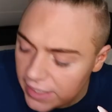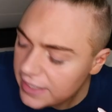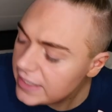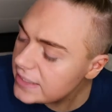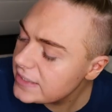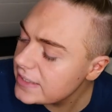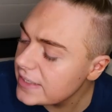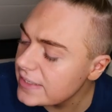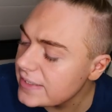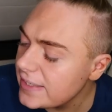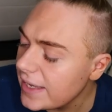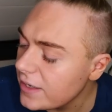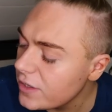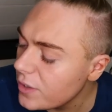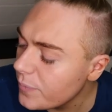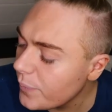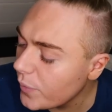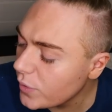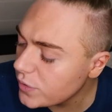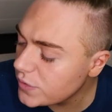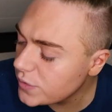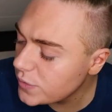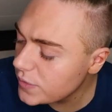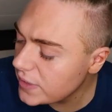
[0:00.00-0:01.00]
And it does say on the
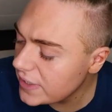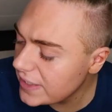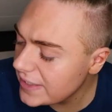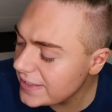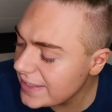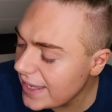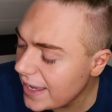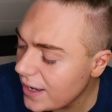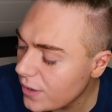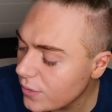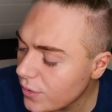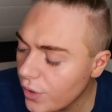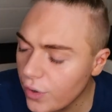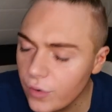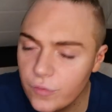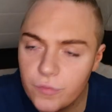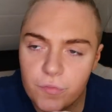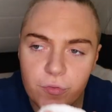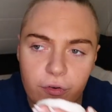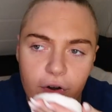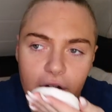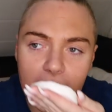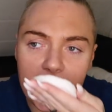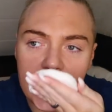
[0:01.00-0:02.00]
bottle that it's alcohol
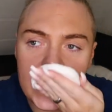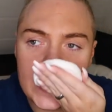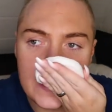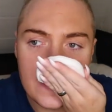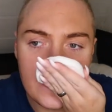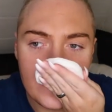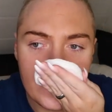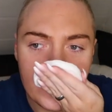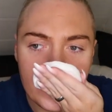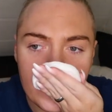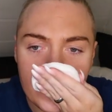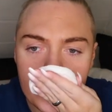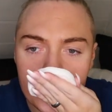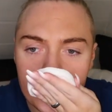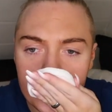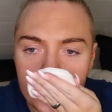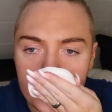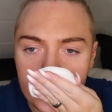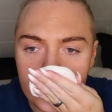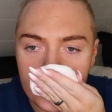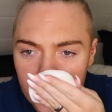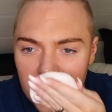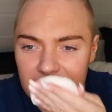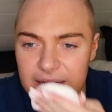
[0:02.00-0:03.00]
free.
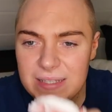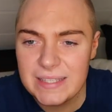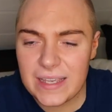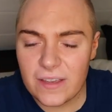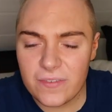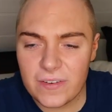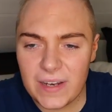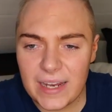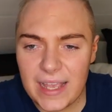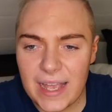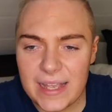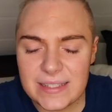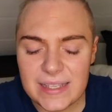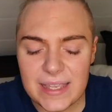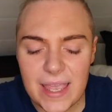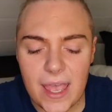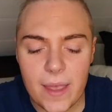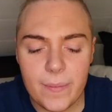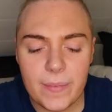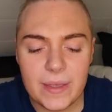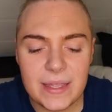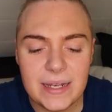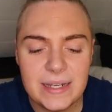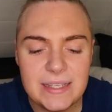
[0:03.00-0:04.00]
But it definitely has a
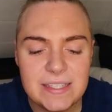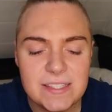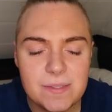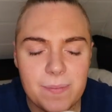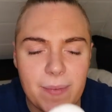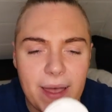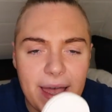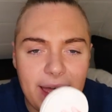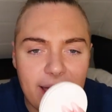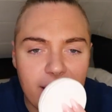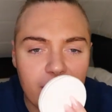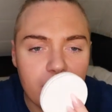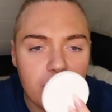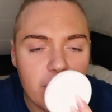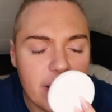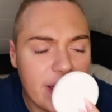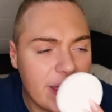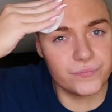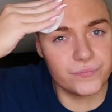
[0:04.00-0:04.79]
chemically smell.